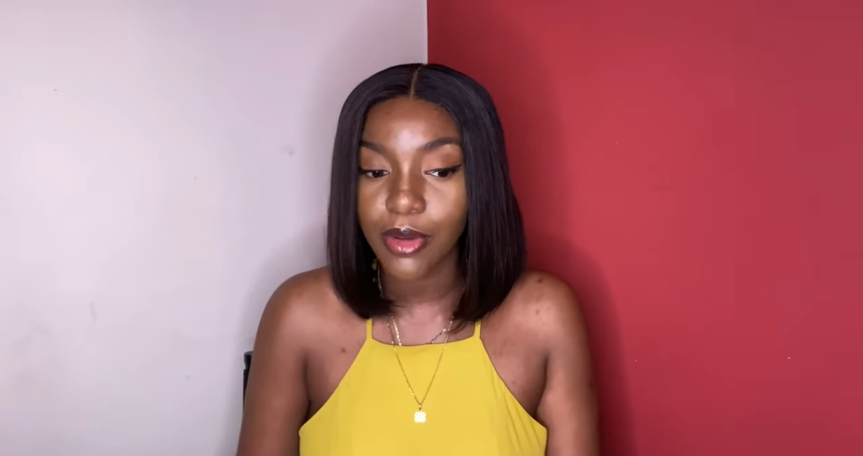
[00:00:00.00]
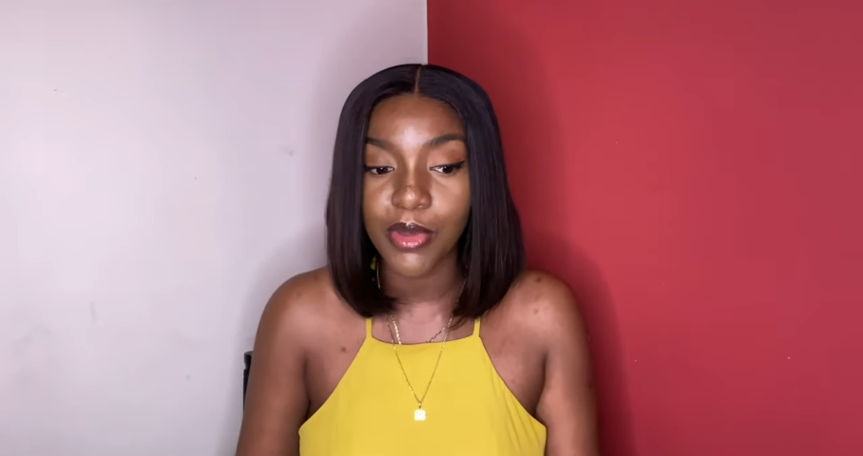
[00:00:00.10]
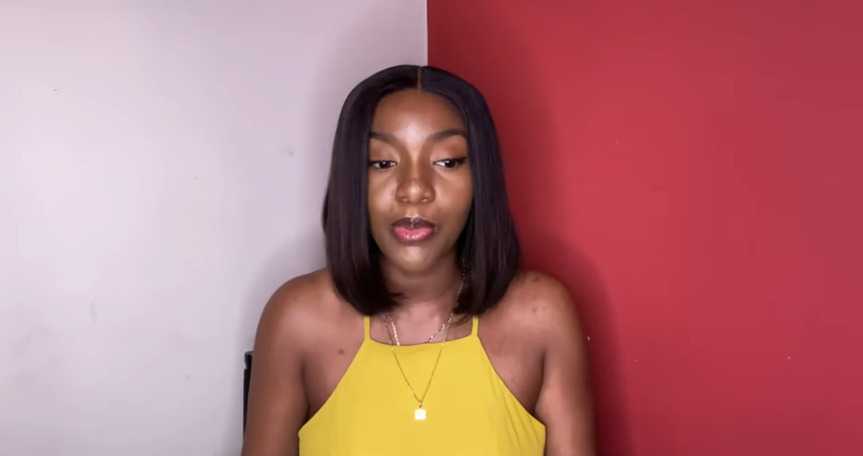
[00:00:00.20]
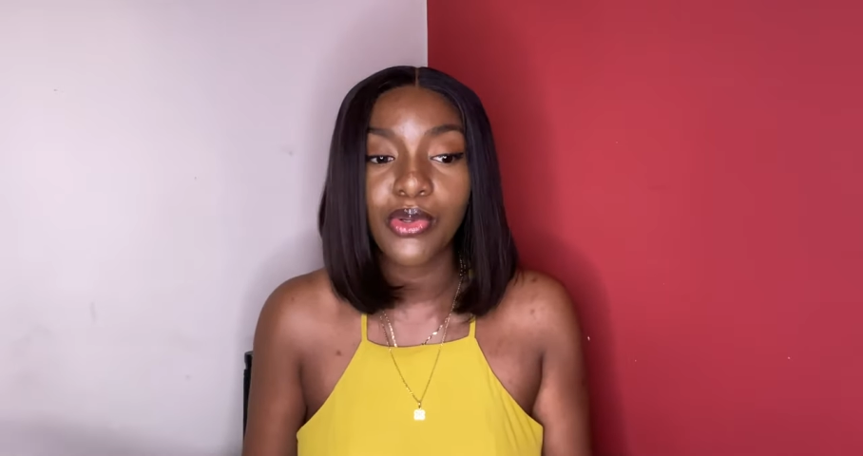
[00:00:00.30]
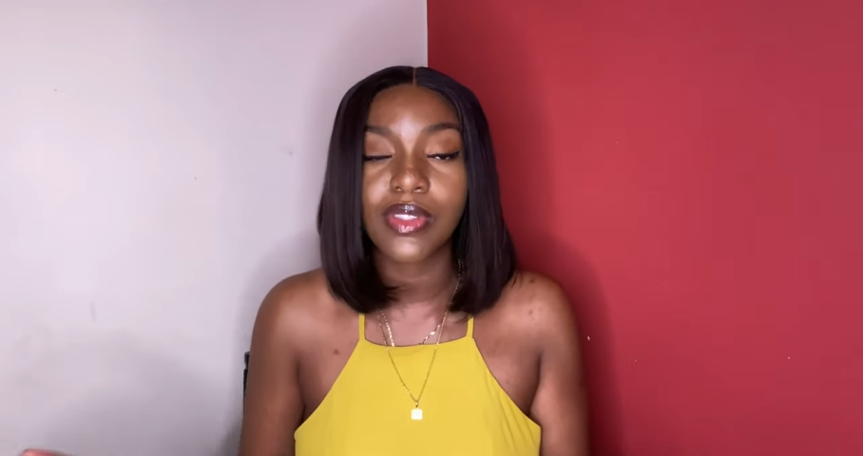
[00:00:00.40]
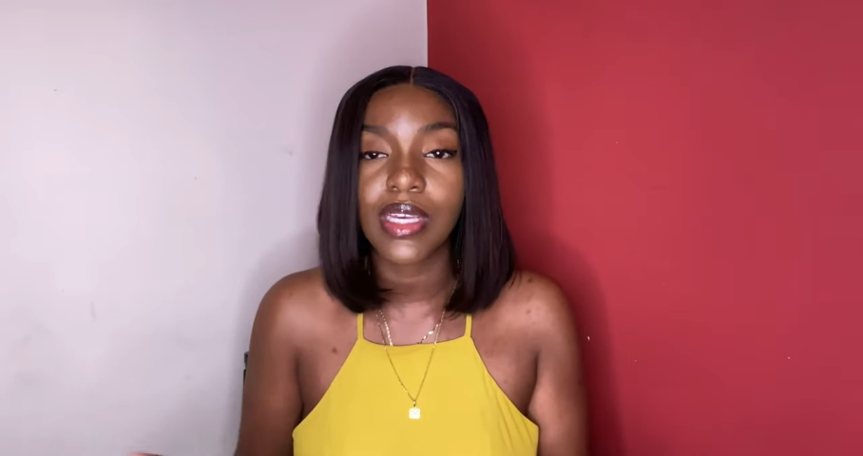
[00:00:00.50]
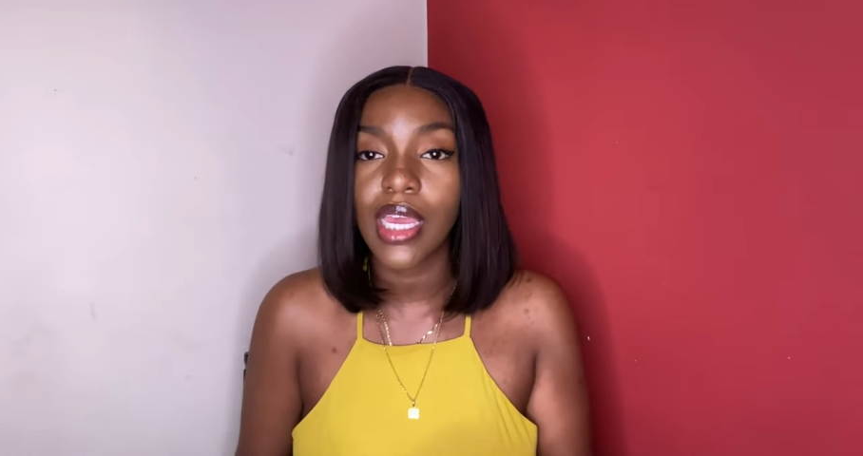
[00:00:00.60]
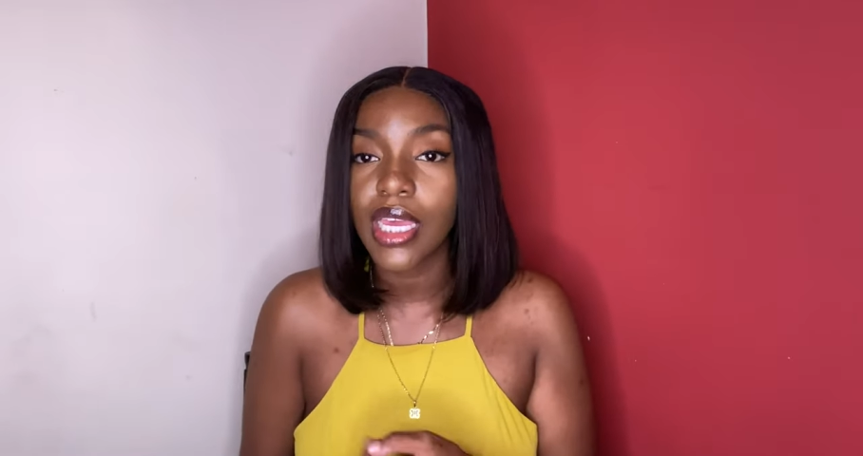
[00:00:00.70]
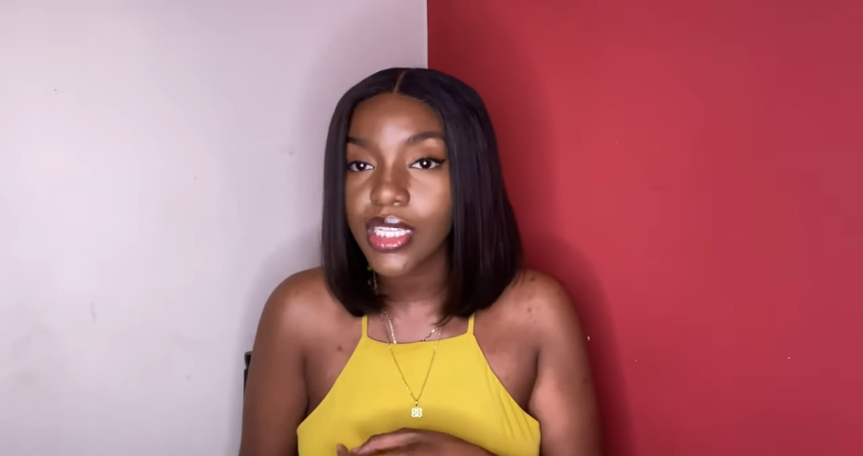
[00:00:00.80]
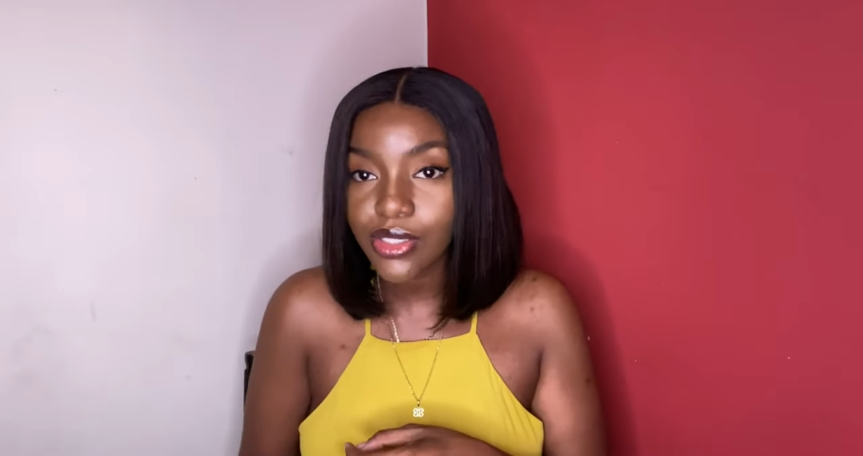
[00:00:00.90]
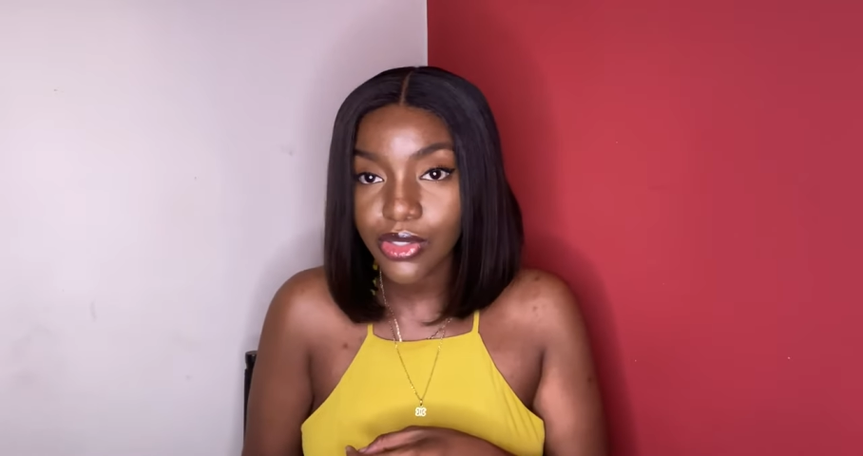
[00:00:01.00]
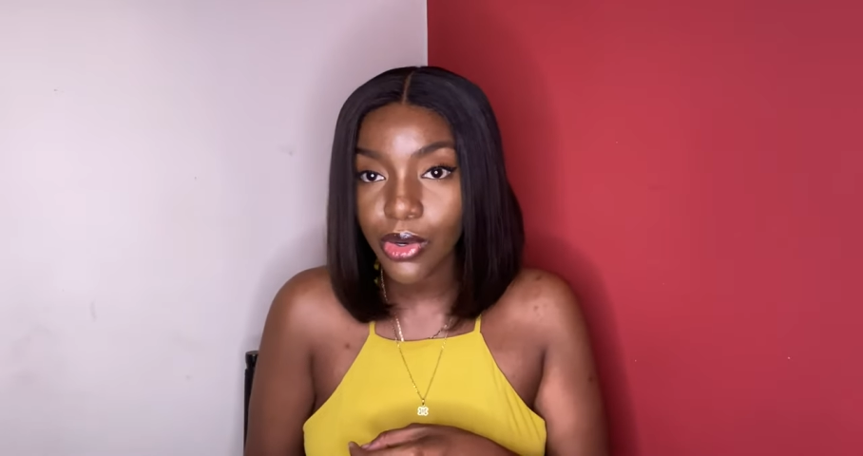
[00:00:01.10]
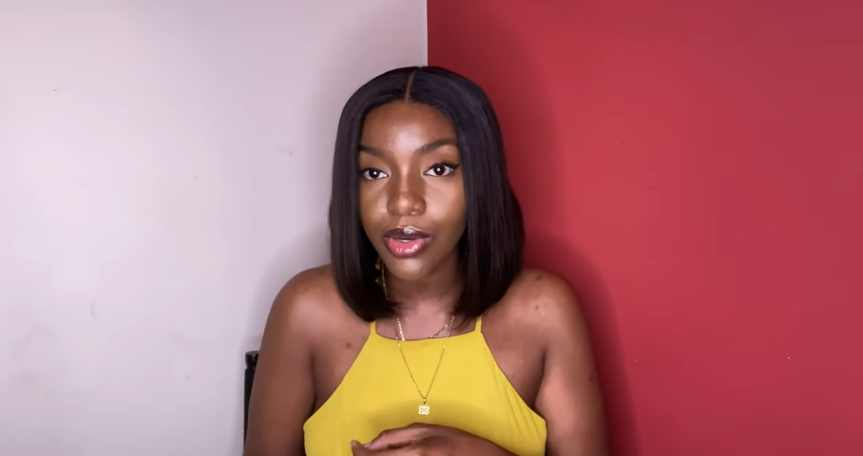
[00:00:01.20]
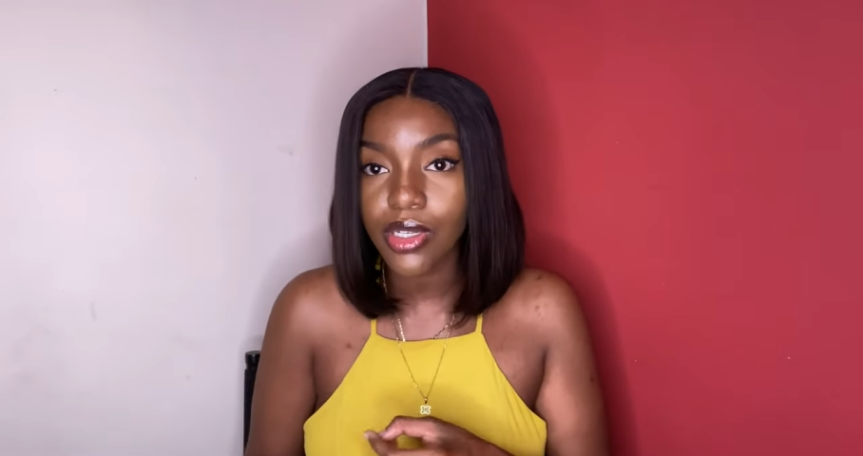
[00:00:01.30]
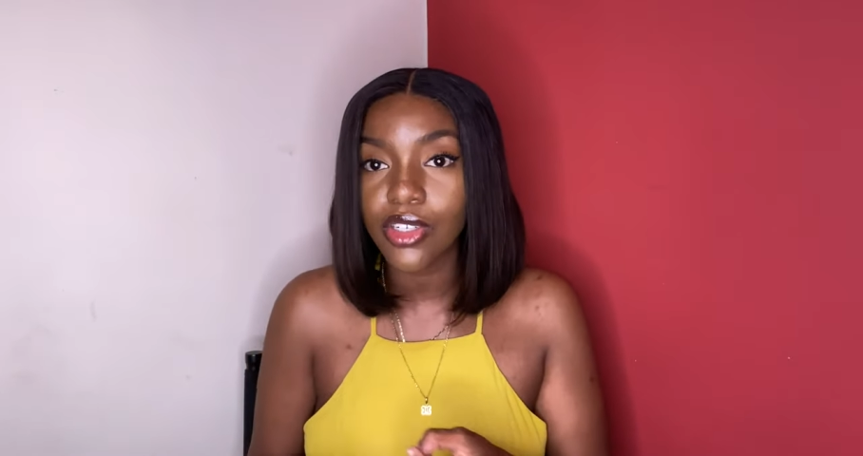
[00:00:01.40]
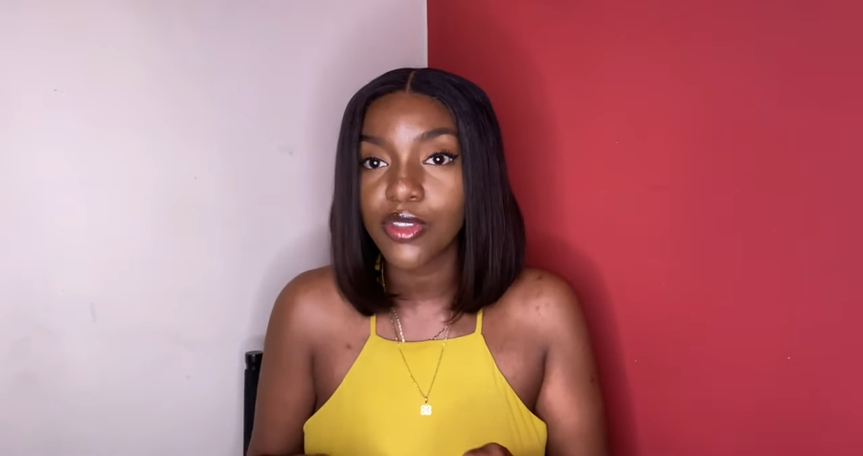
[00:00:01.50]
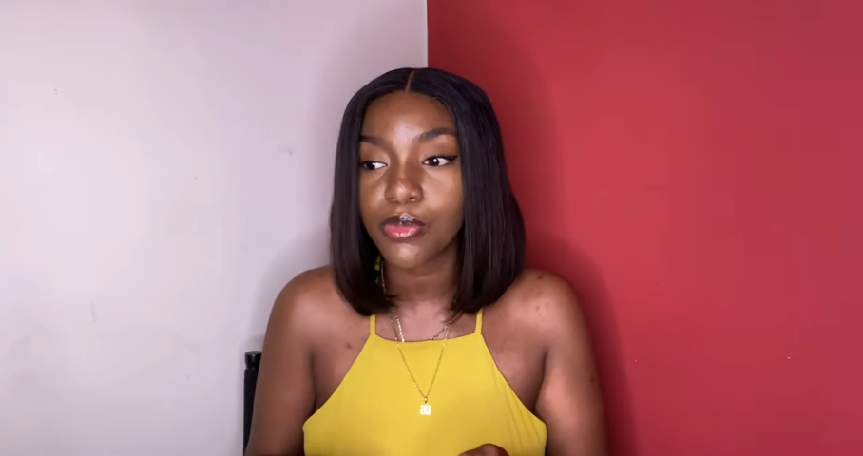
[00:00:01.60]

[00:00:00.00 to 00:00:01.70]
I'll be posting hair tutorials,